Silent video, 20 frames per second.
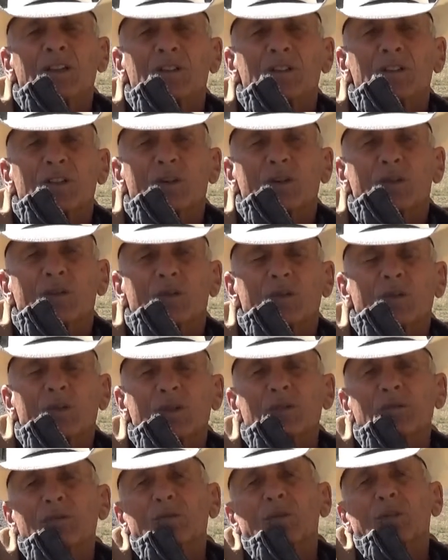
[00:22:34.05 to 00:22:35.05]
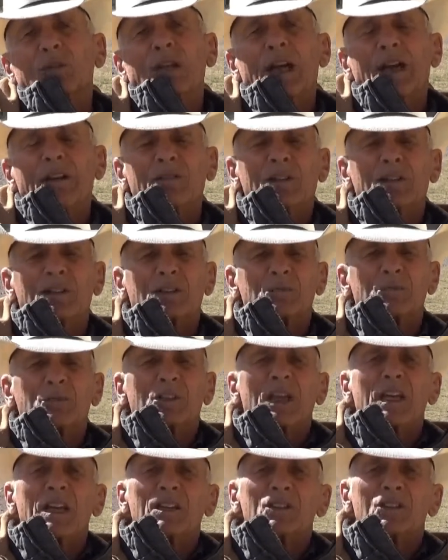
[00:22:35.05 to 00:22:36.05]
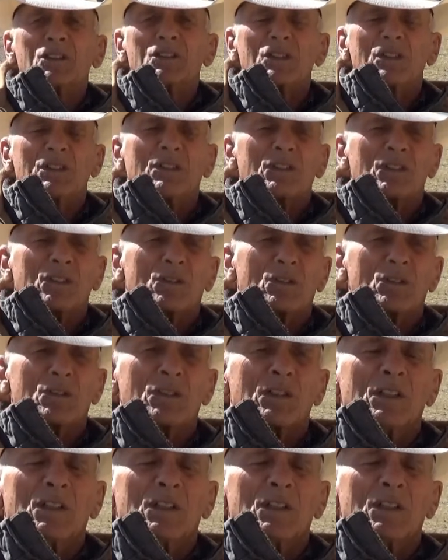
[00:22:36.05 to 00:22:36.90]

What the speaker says: So we're having some changes there, and of course